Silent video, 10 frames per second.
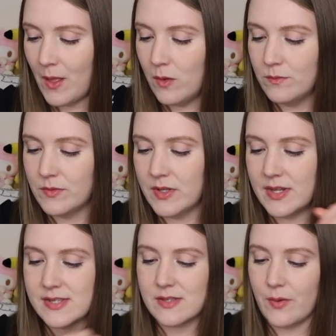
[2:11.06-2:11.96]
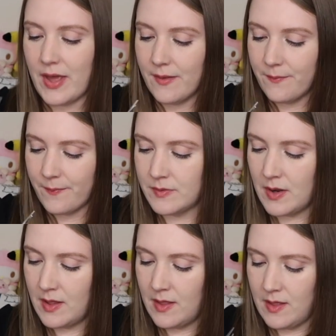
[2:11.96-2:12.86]
Oh, goodness. Okay.
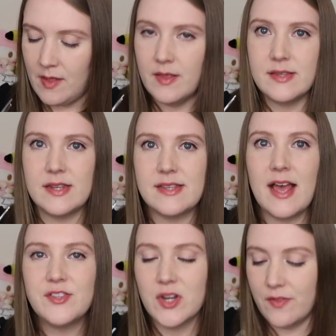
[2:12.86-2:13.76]
It's a disaster.